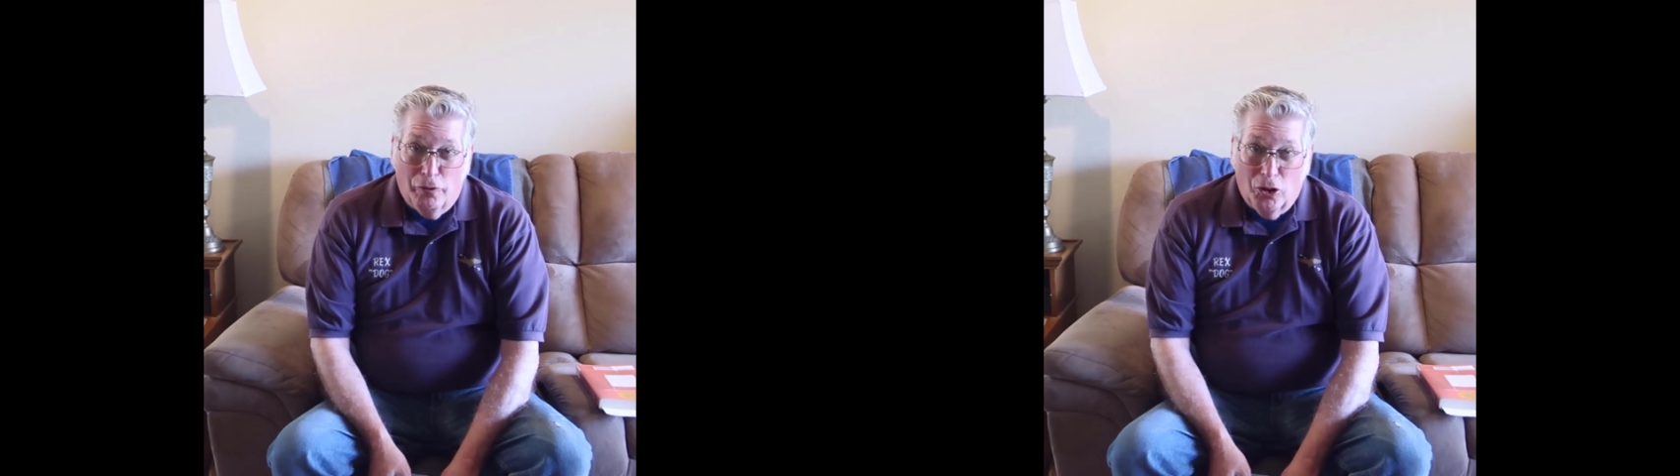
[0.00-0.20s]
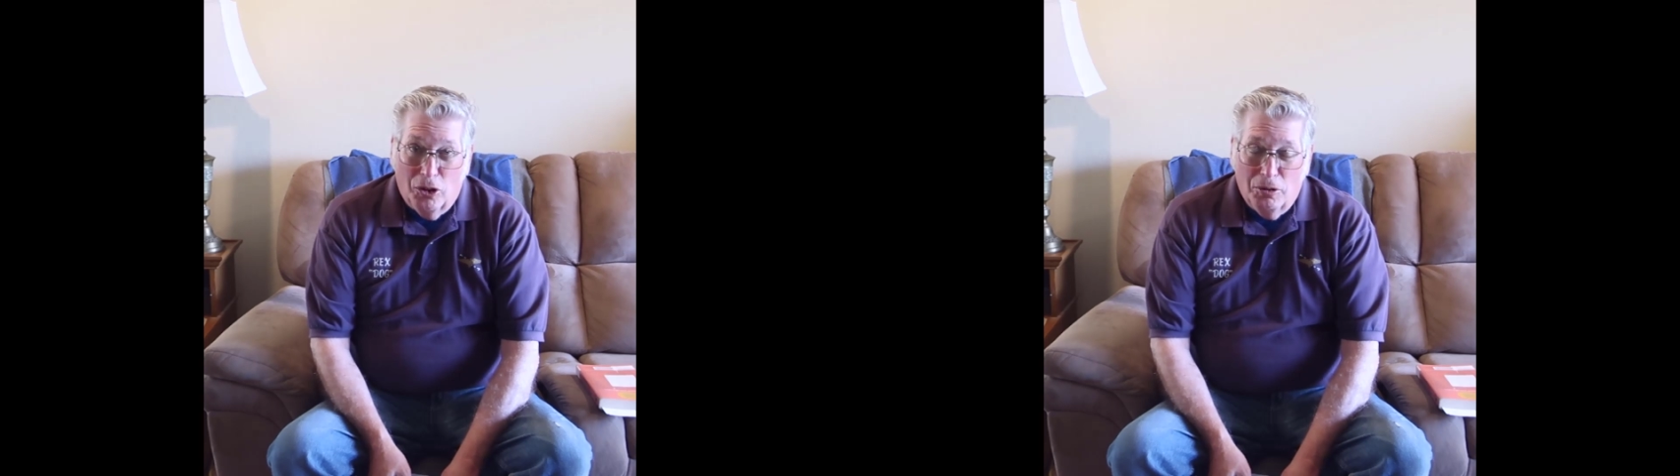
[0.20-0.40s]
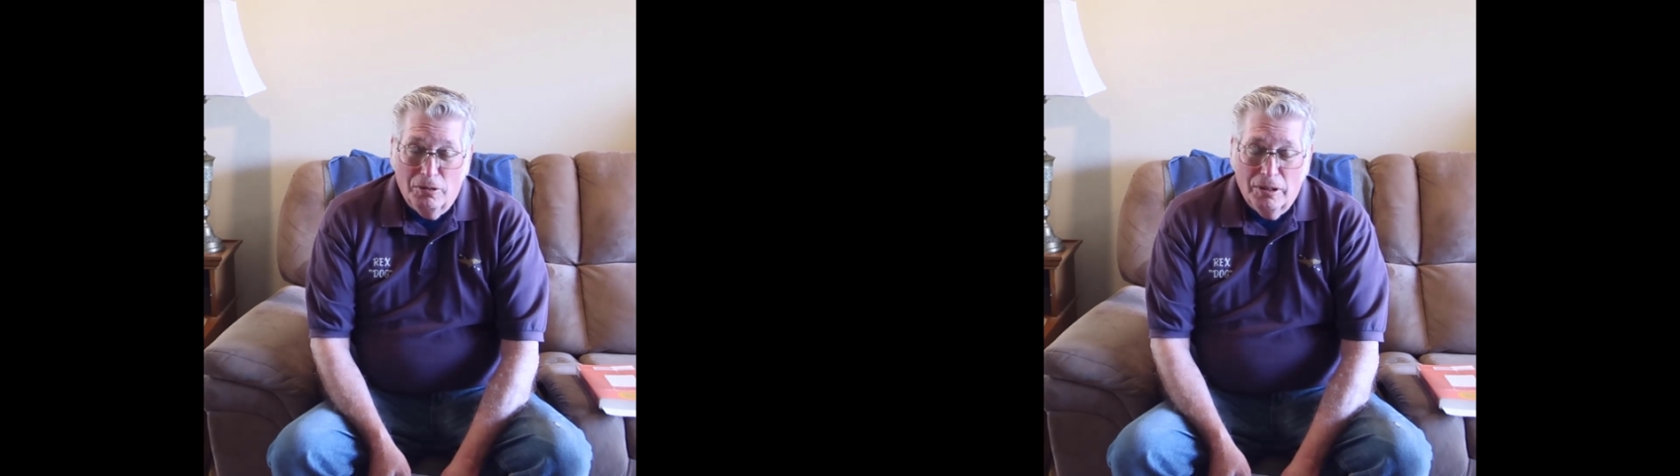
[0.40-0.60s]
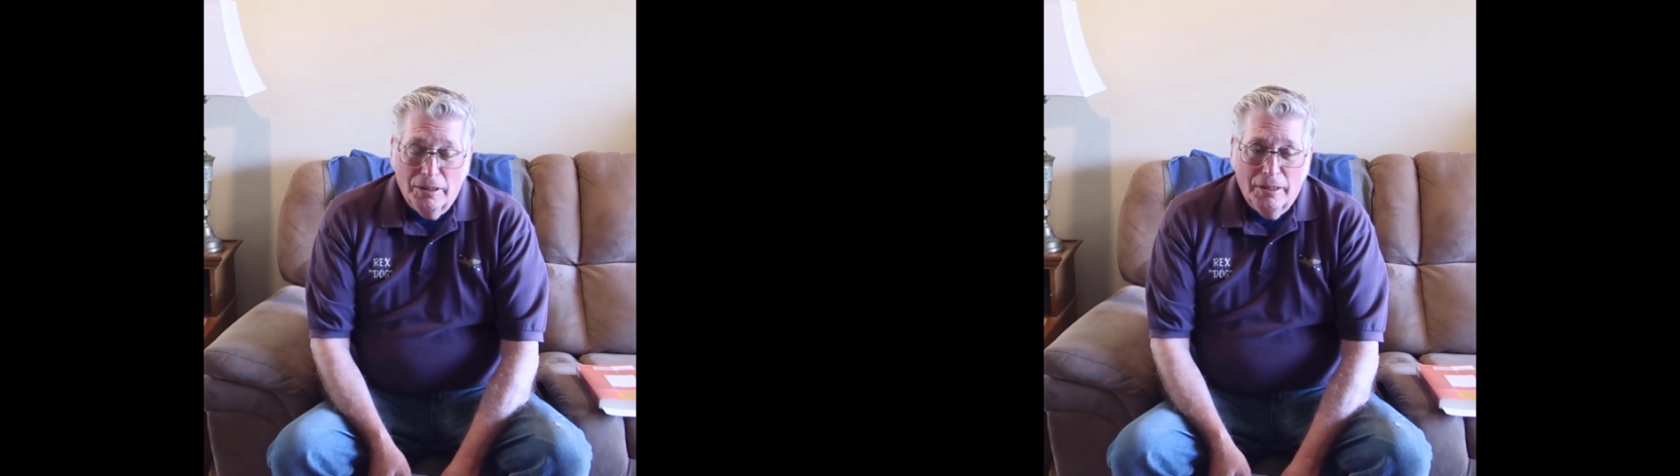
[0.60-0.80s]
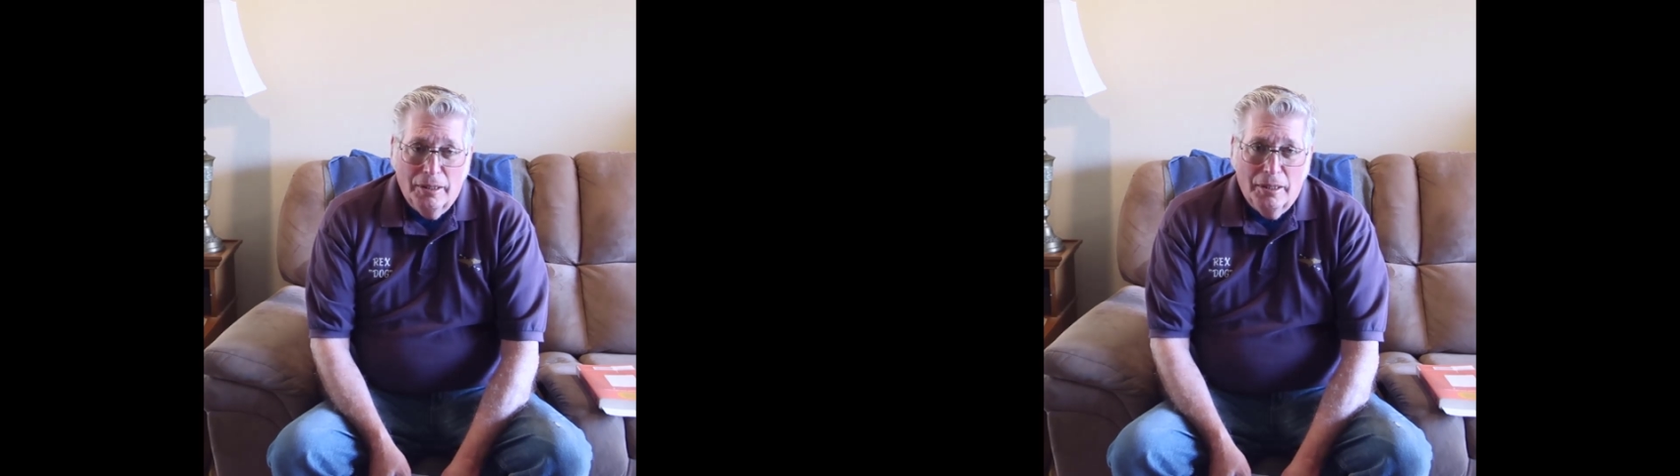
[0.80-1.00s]
flow
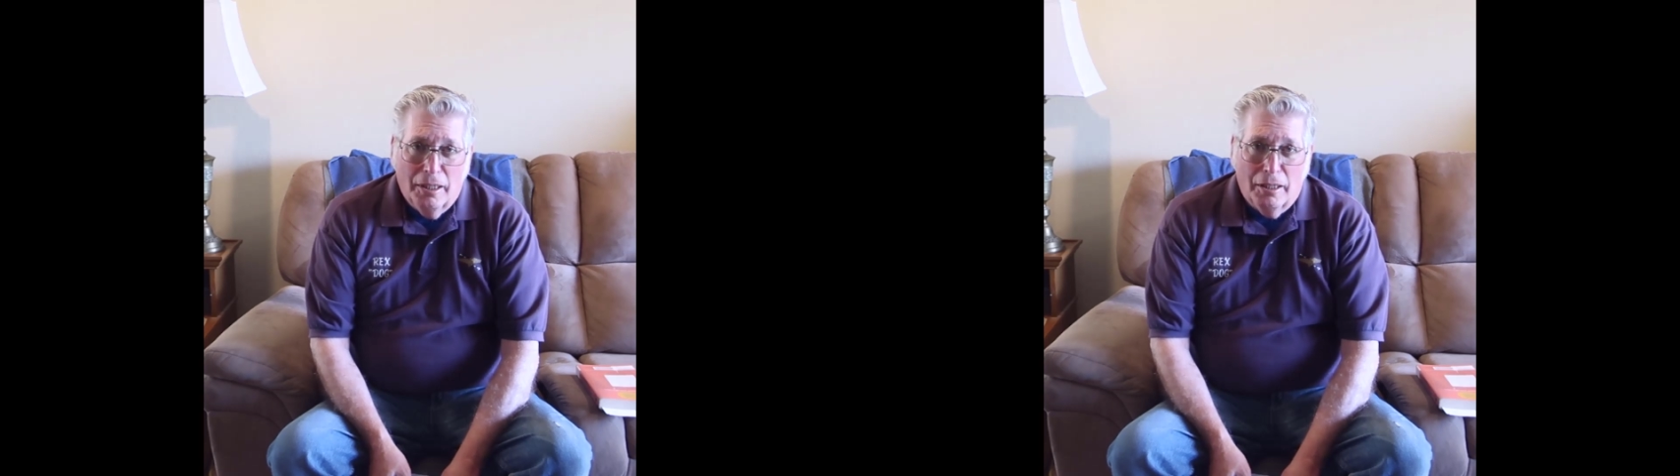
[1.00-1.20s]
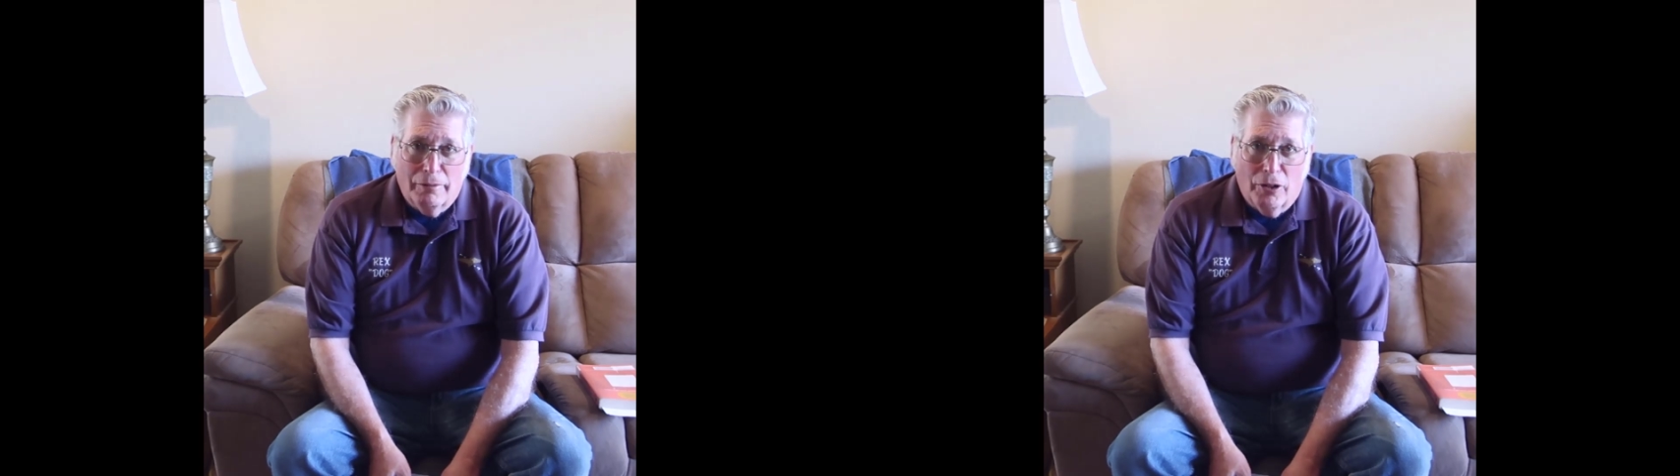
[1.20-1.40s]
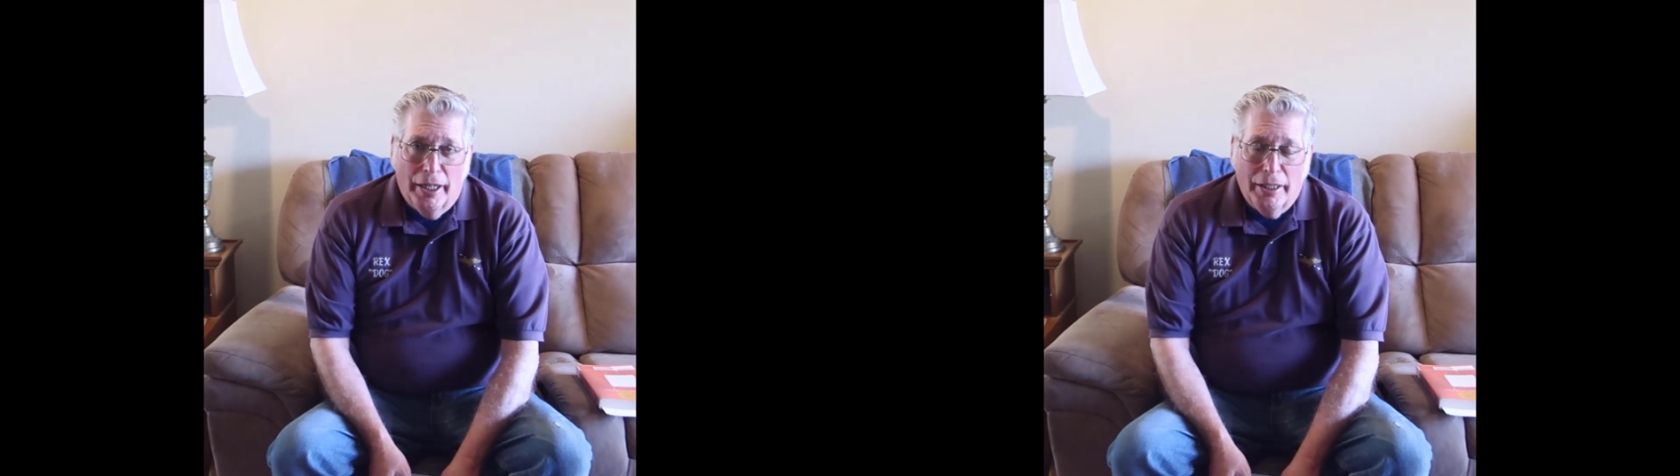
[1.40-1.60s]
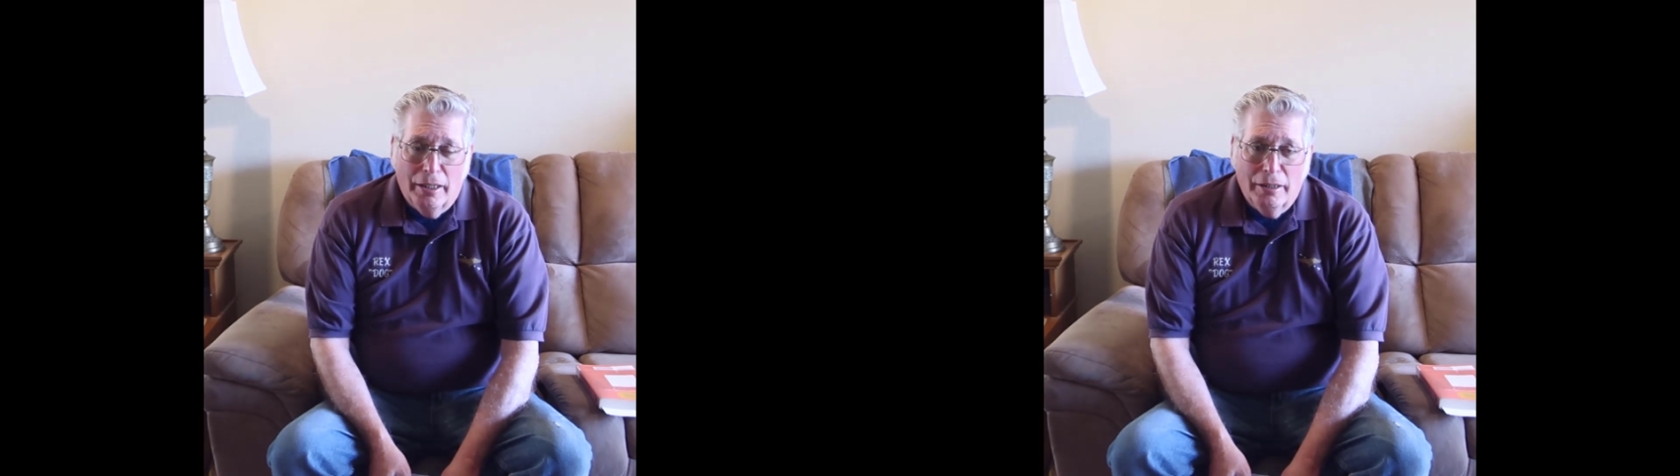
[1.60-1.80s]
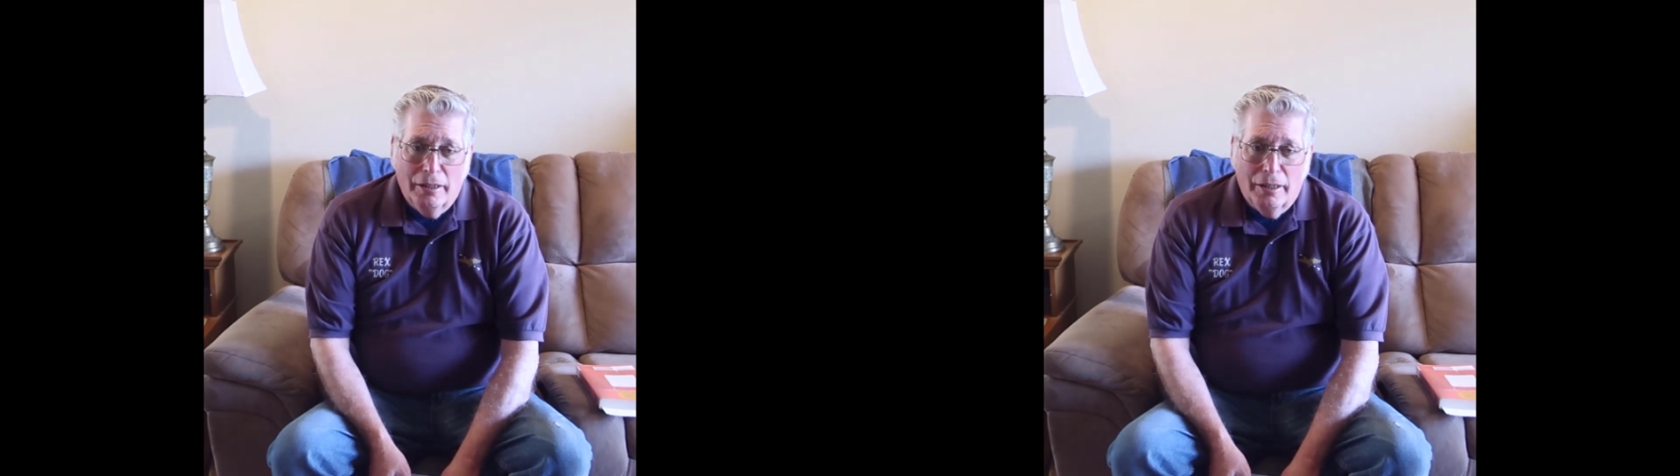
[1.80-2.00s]
of writing.